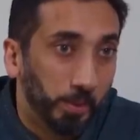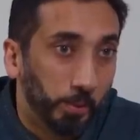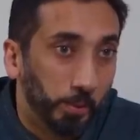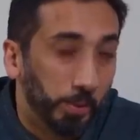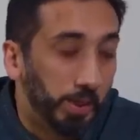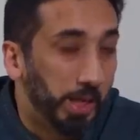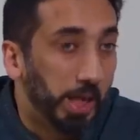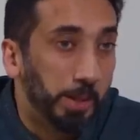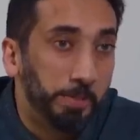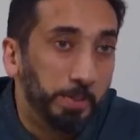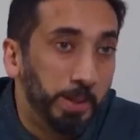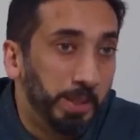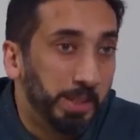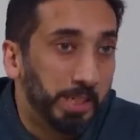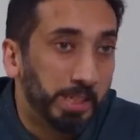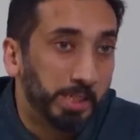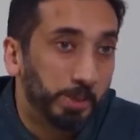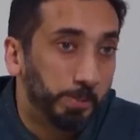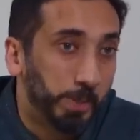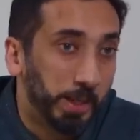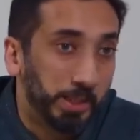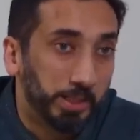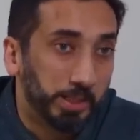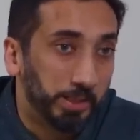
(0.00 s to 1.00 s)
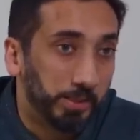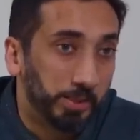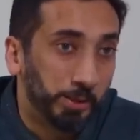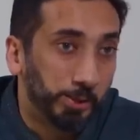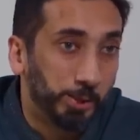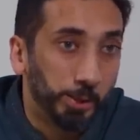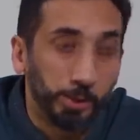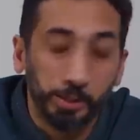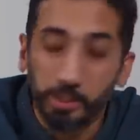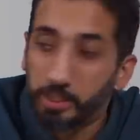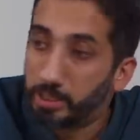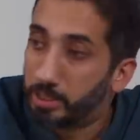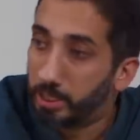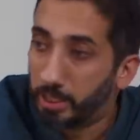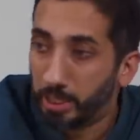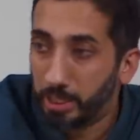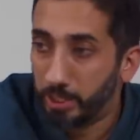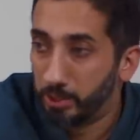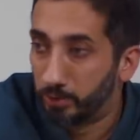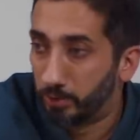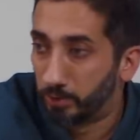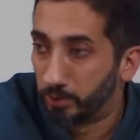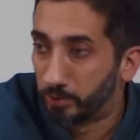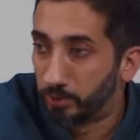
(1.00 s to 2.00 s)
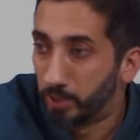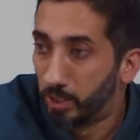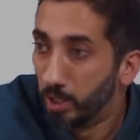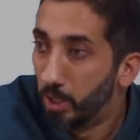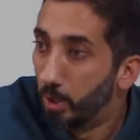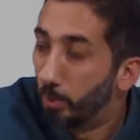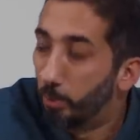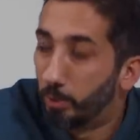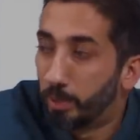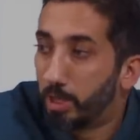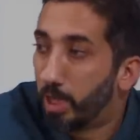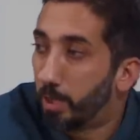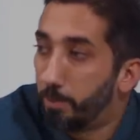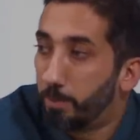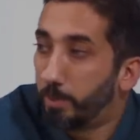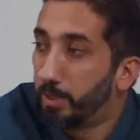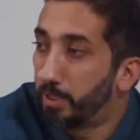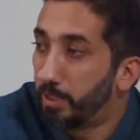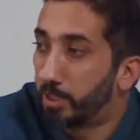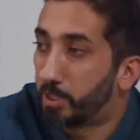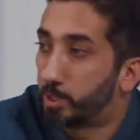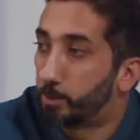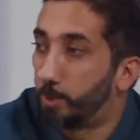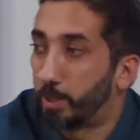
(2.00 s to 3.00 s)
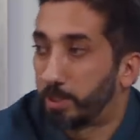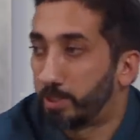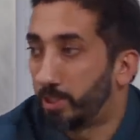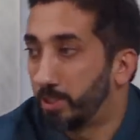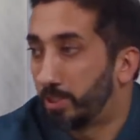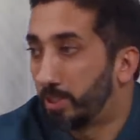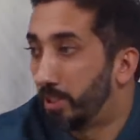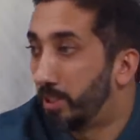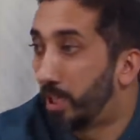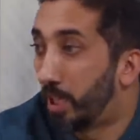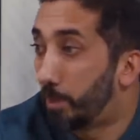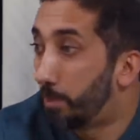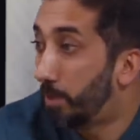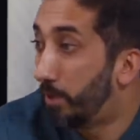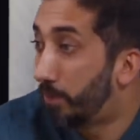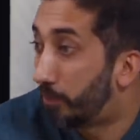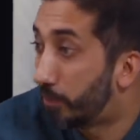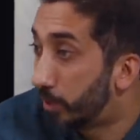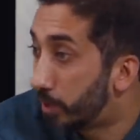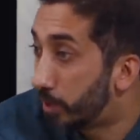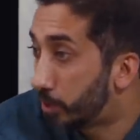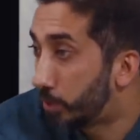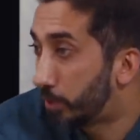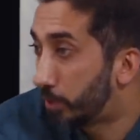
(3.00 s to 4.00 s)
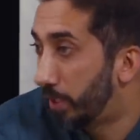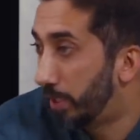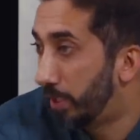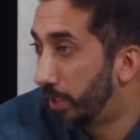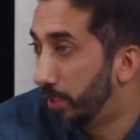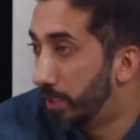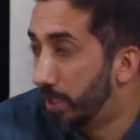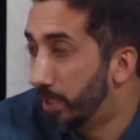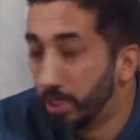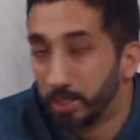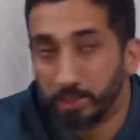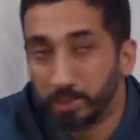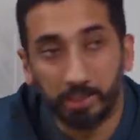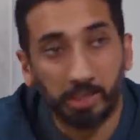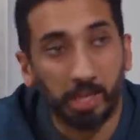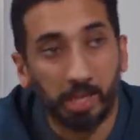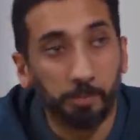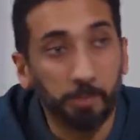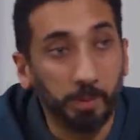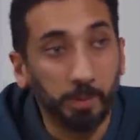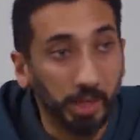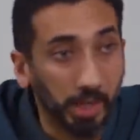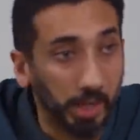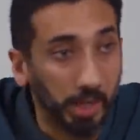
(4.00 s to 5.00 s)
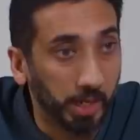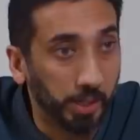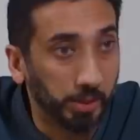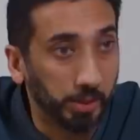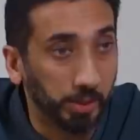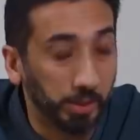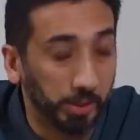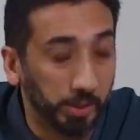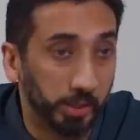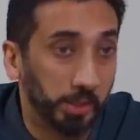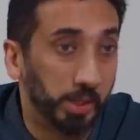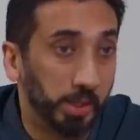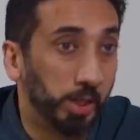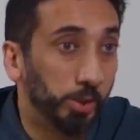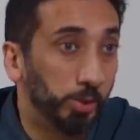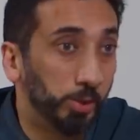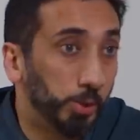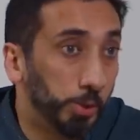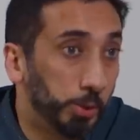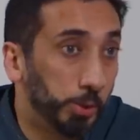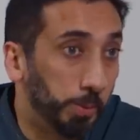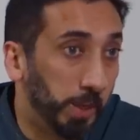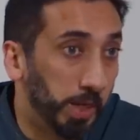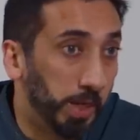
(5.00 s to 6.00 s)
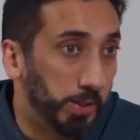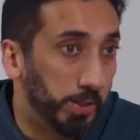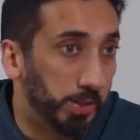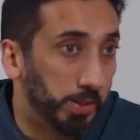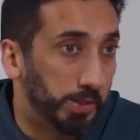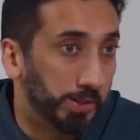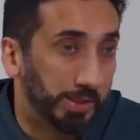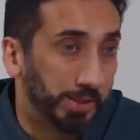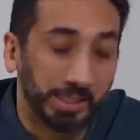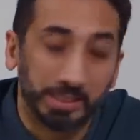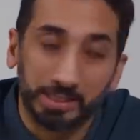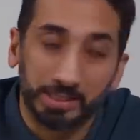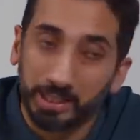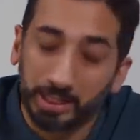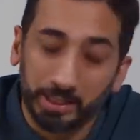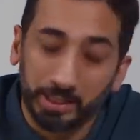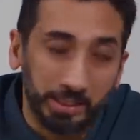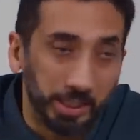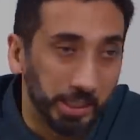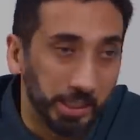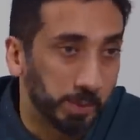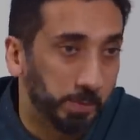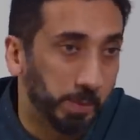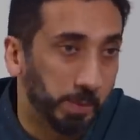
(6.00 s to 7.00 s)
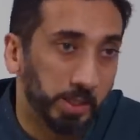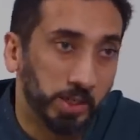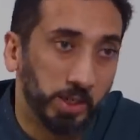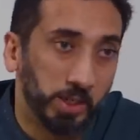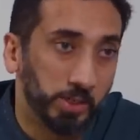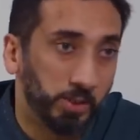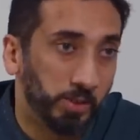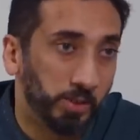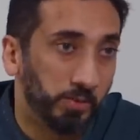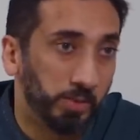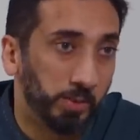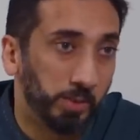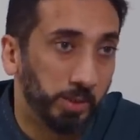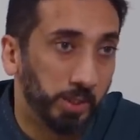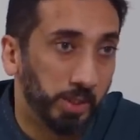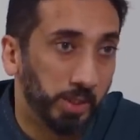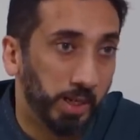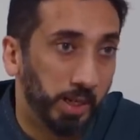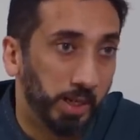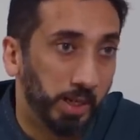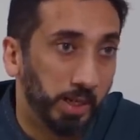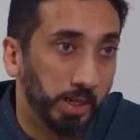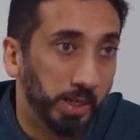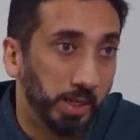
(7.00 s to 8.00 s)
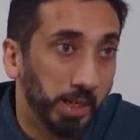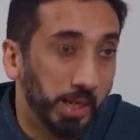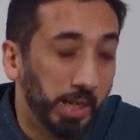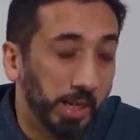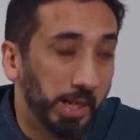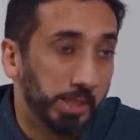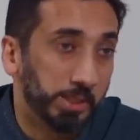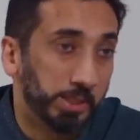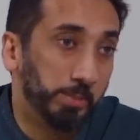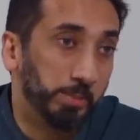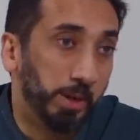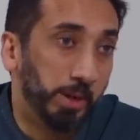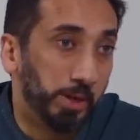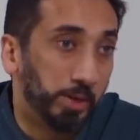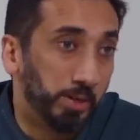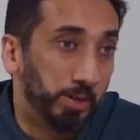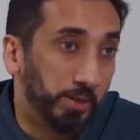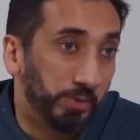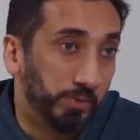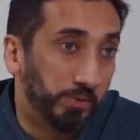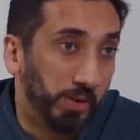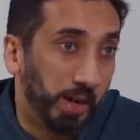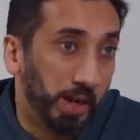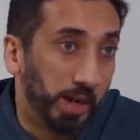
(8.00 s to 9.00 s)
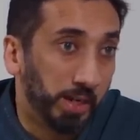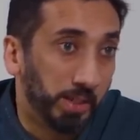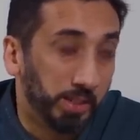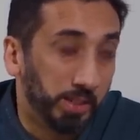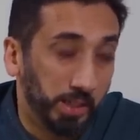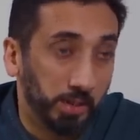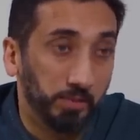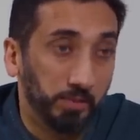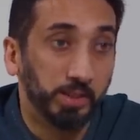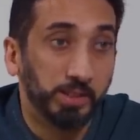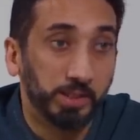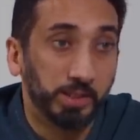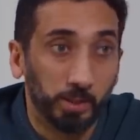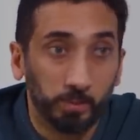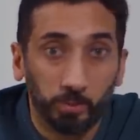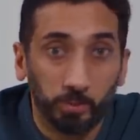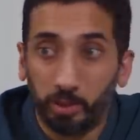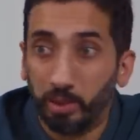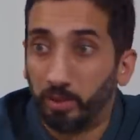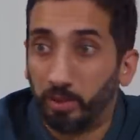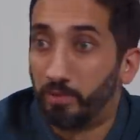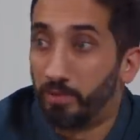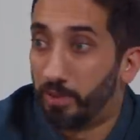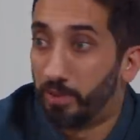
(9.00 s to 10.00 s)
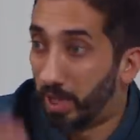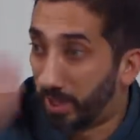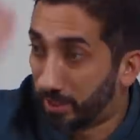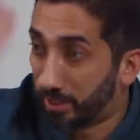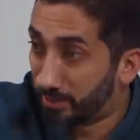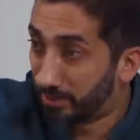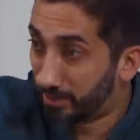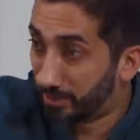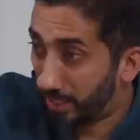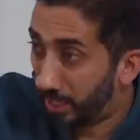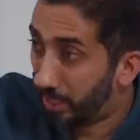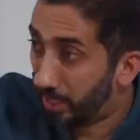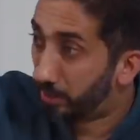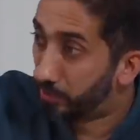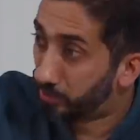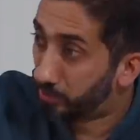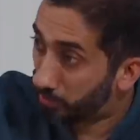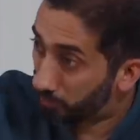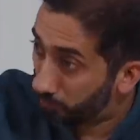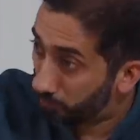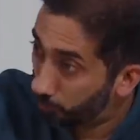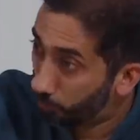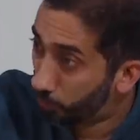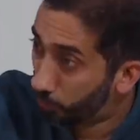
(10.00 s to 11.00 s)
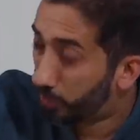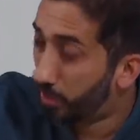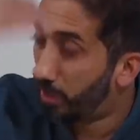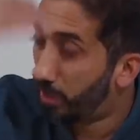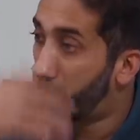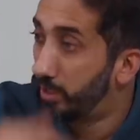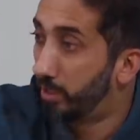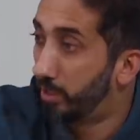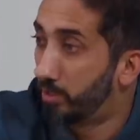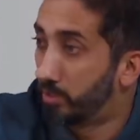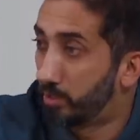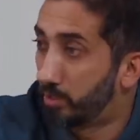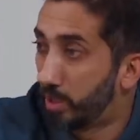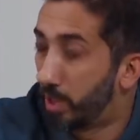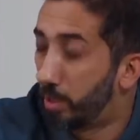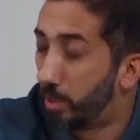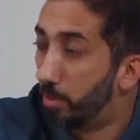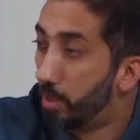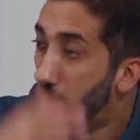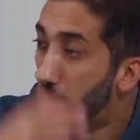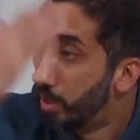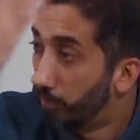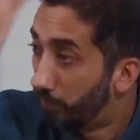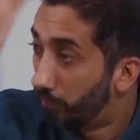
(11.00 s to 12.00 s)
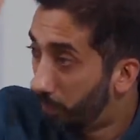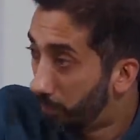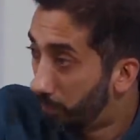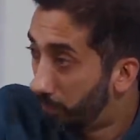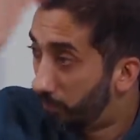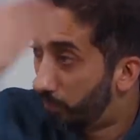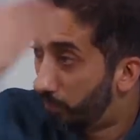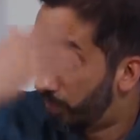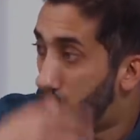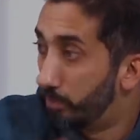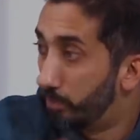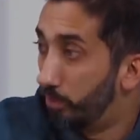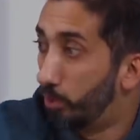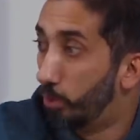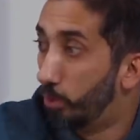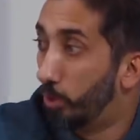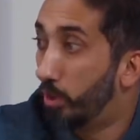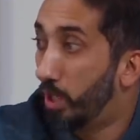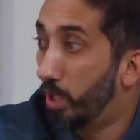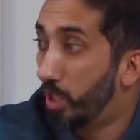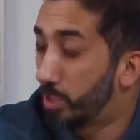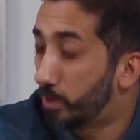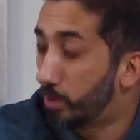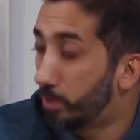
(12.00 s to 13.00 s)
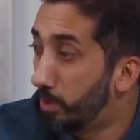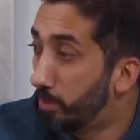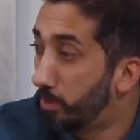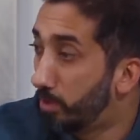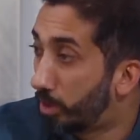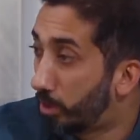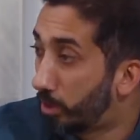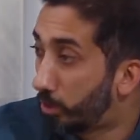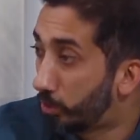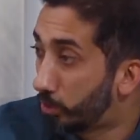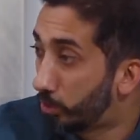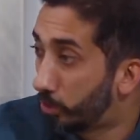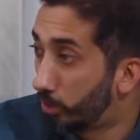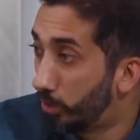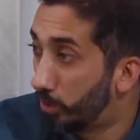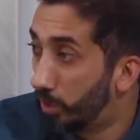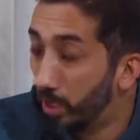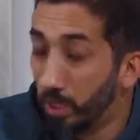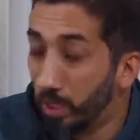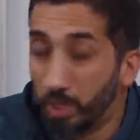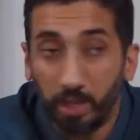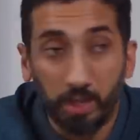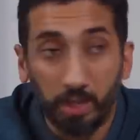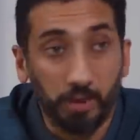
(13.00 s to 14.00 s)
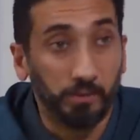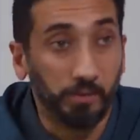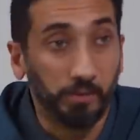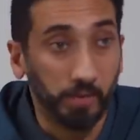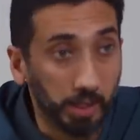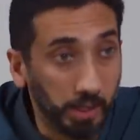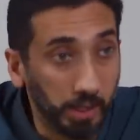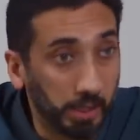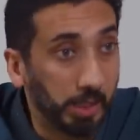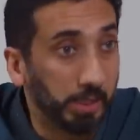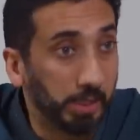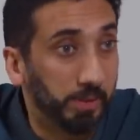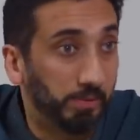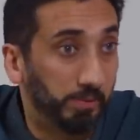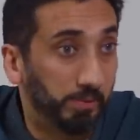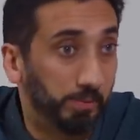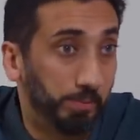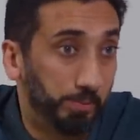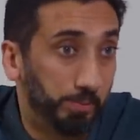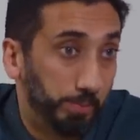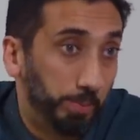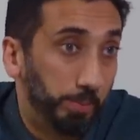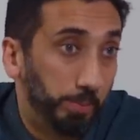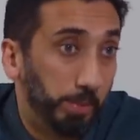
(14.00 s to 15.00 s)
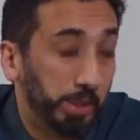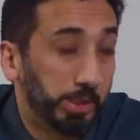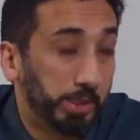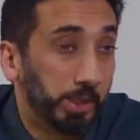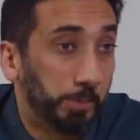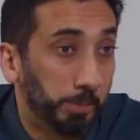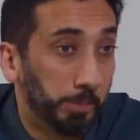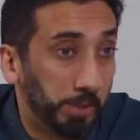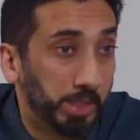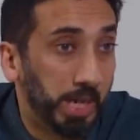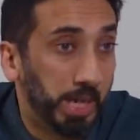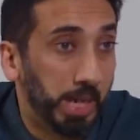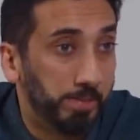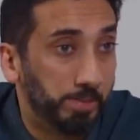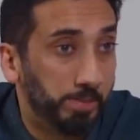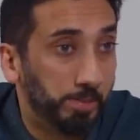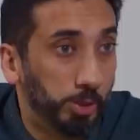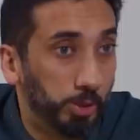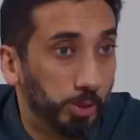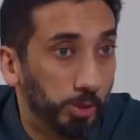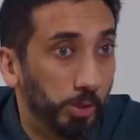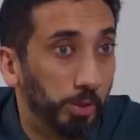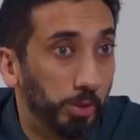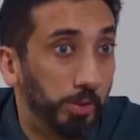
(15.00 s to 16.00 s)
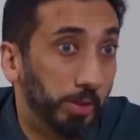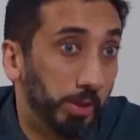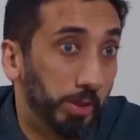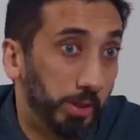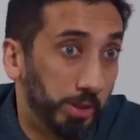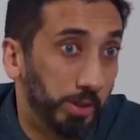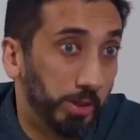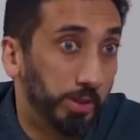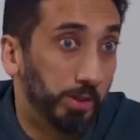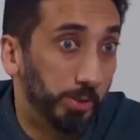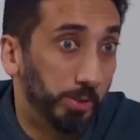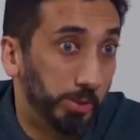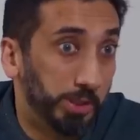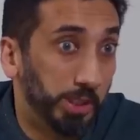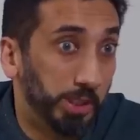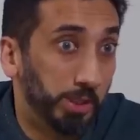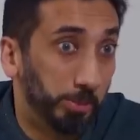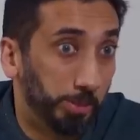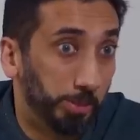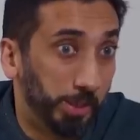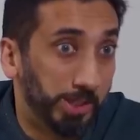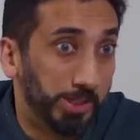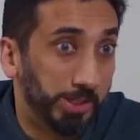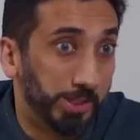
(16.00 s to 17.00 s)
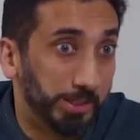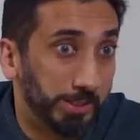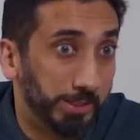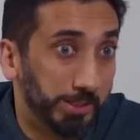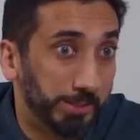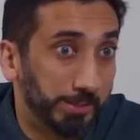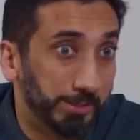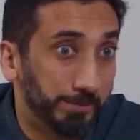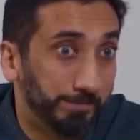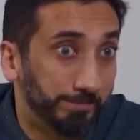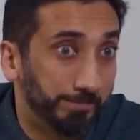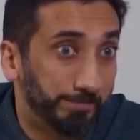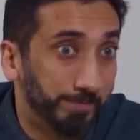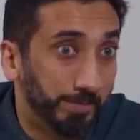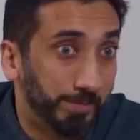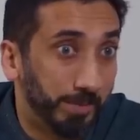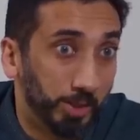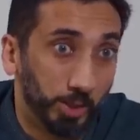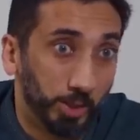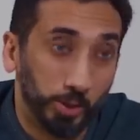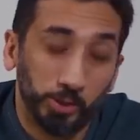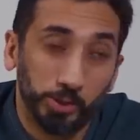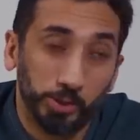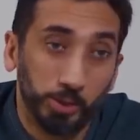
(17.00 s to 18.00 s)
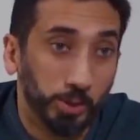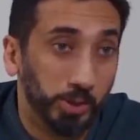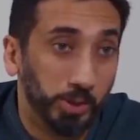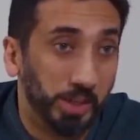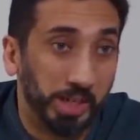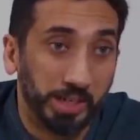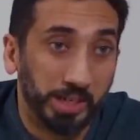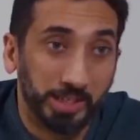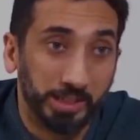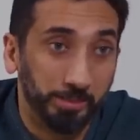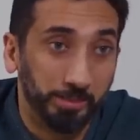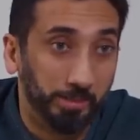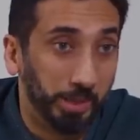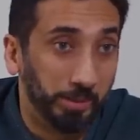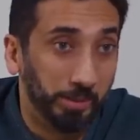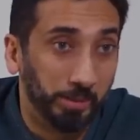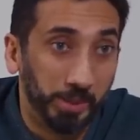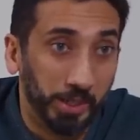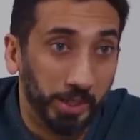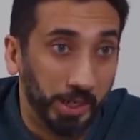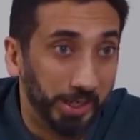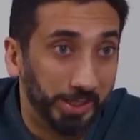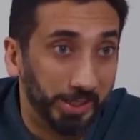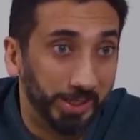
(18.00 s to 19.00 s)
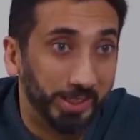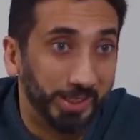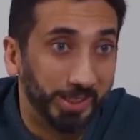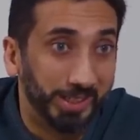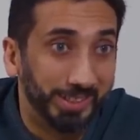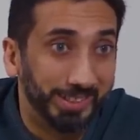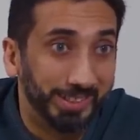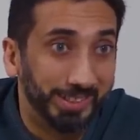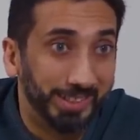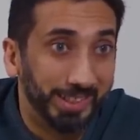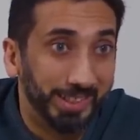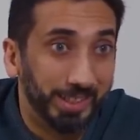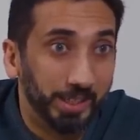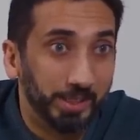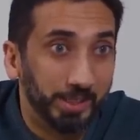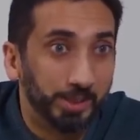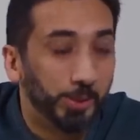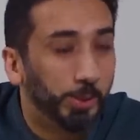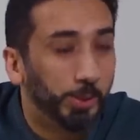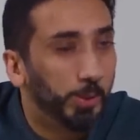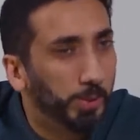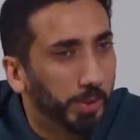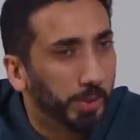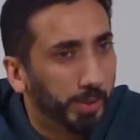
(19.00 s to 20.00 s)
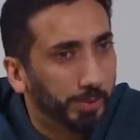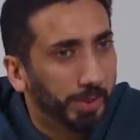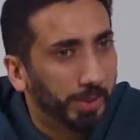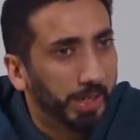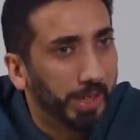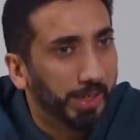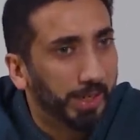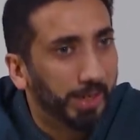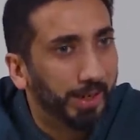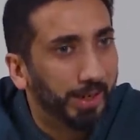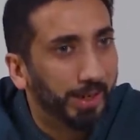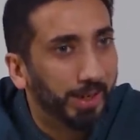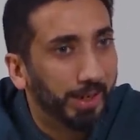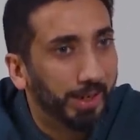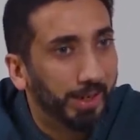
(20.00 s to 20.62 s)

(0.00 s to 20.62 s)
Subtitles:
We're not being expected to turn into angels. We're not being expected to not be frustrated, to not be angry, to not lose patience. That's not the expectation from Allah. As a matter of fact, even someone of that status, of Musa alayhi salam, from Ulul Azmi min al-Rusul, if he can multiple times be told, look, you're losing your patience, told you you're not going to be able to handle it, then who are we?